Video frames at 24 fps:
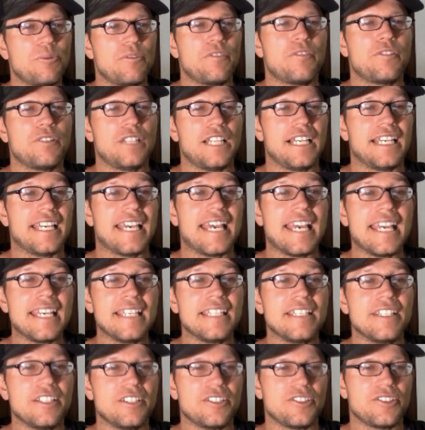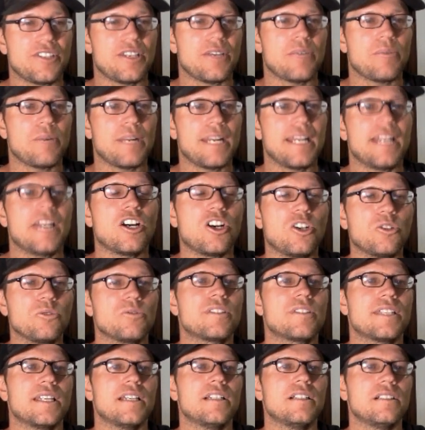for like eight years, I ran a
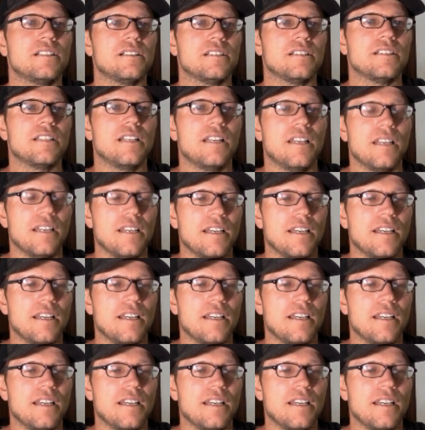hotel